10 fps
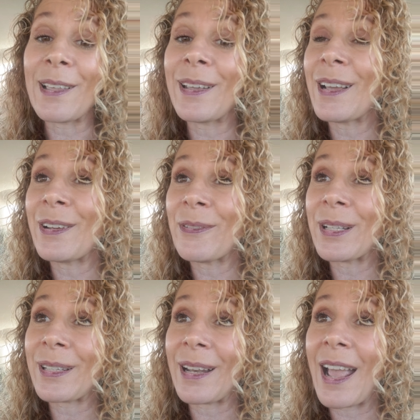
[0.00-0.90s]
that I know
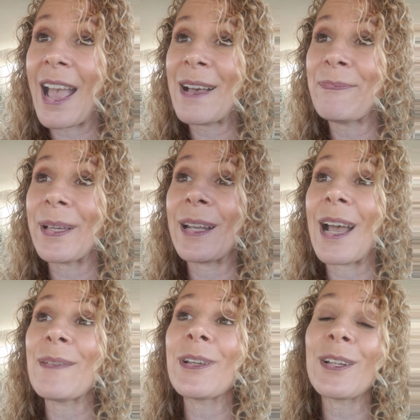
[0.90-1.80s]
what's going to happen,
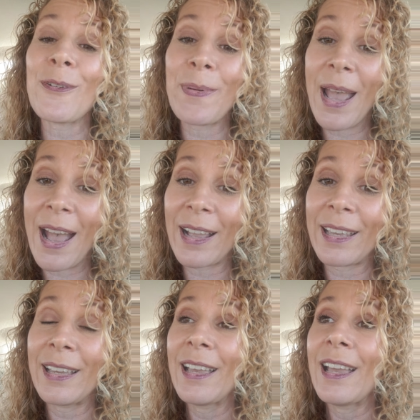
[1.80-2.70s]
I'm going to go back
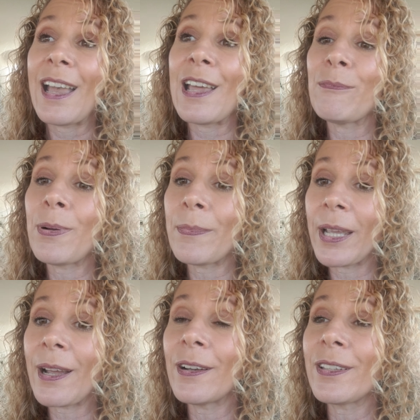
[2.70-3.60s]
and put my
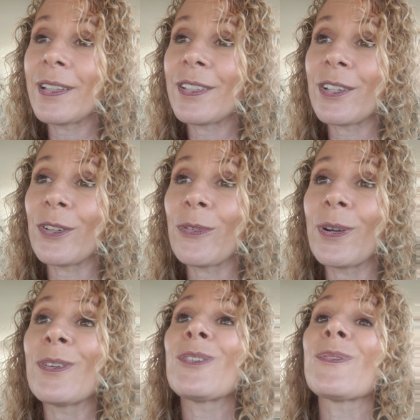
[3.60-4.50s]
cards in a certain
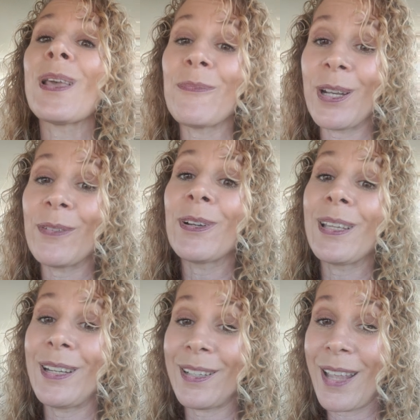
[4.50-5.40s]
order. So then when it
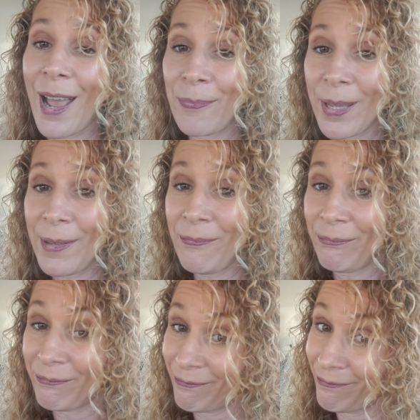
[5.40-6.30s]
really does happen,
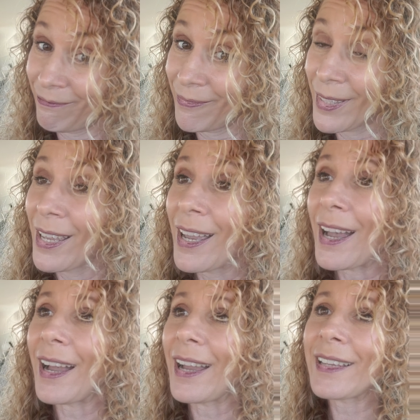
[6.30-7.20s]

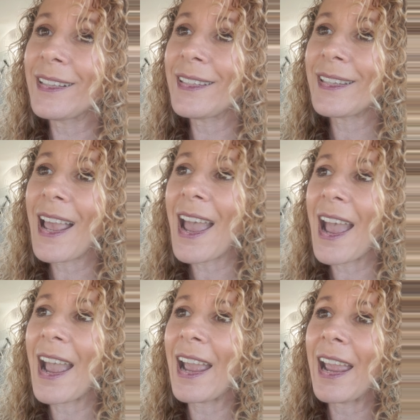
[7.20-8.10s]
I can
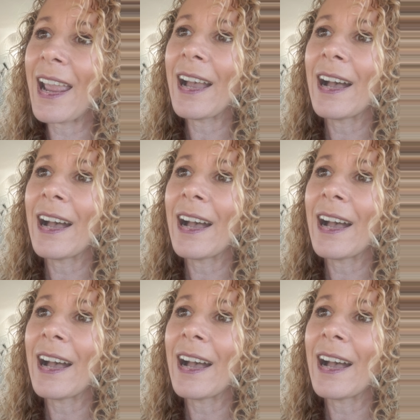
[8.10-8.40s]
say,